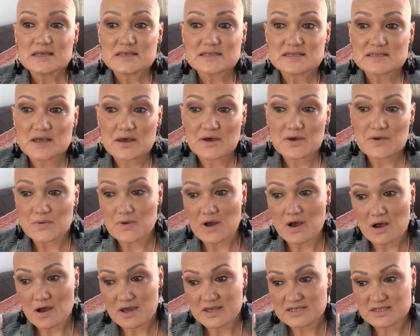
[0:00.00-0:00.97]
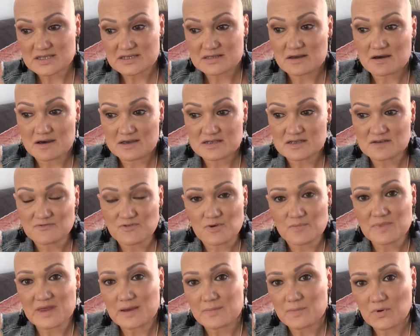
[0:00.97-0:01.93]
So I decided
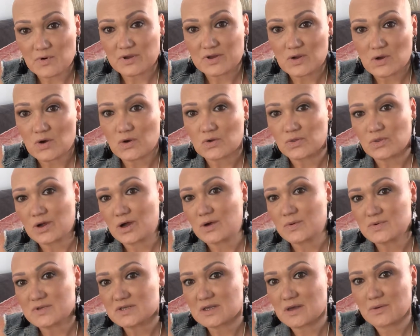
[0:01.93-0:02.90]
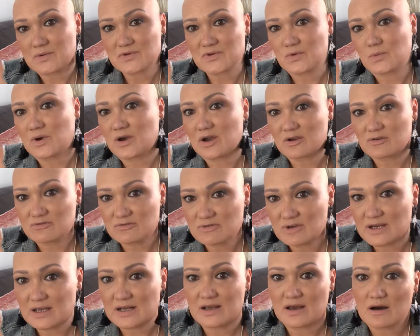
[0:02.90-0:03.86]
from that point on that I was going to work
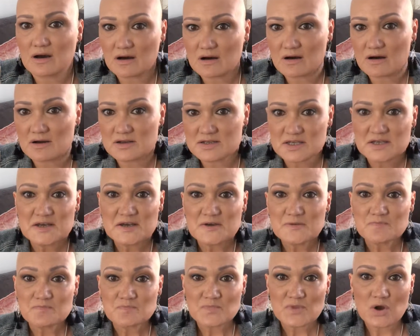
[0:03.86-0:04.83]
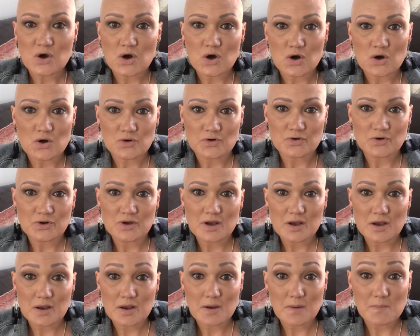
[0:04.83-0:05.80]
really hard on
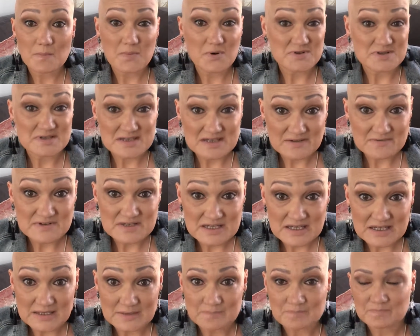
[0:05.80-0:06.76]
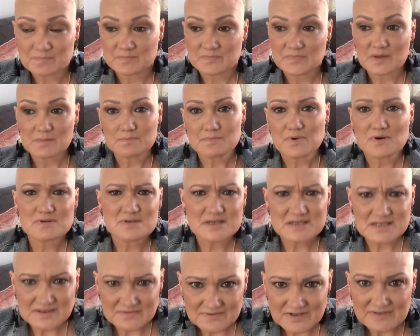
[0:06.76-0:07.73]
positivity,
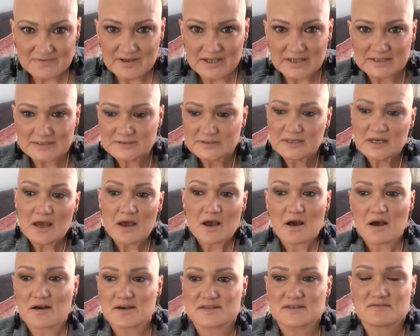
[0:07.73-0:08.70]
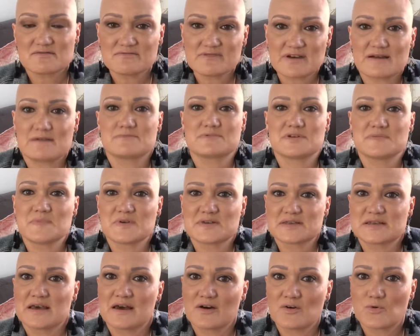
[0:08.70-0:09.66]
positive living. I surrounded
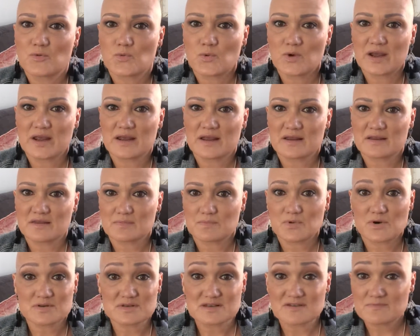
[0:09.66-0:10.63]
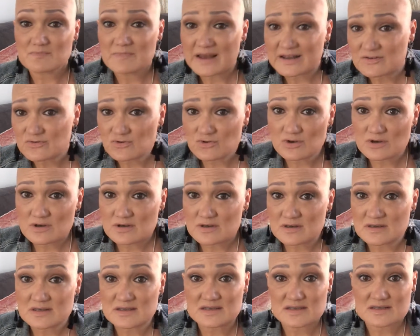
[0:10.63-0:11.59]
myself with positive
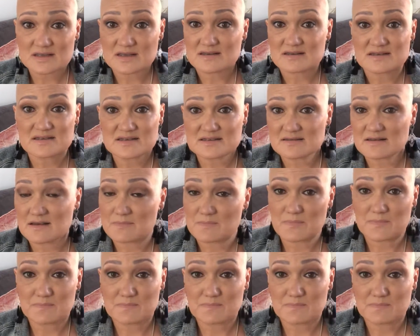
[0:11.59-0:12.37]
mantras. I've